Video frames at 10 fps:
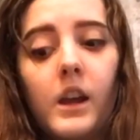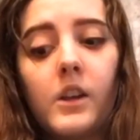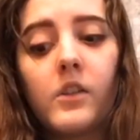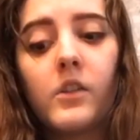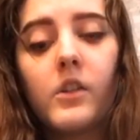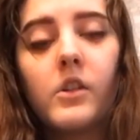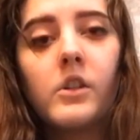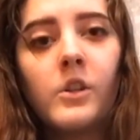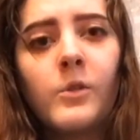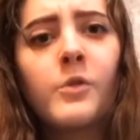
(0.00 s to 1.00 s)
it's
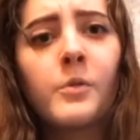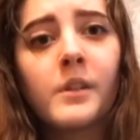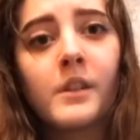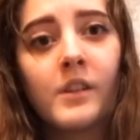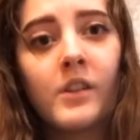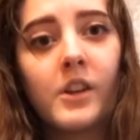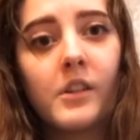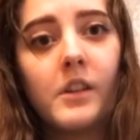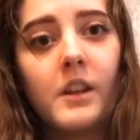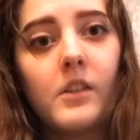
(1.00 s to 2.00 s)
used
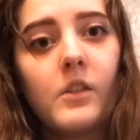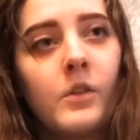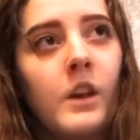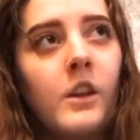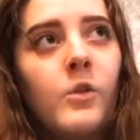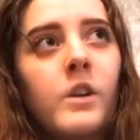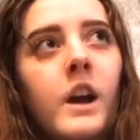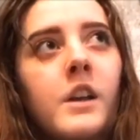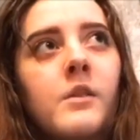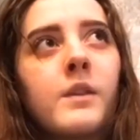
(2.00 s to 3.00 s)
realistically so that you
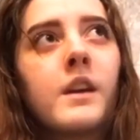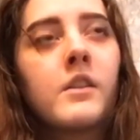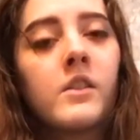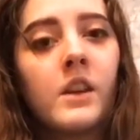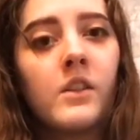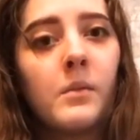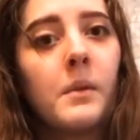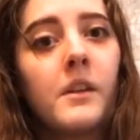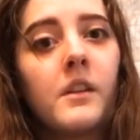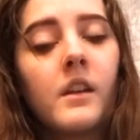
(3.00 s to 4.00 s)
kind of get a
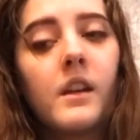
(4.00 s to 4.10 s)
sentiment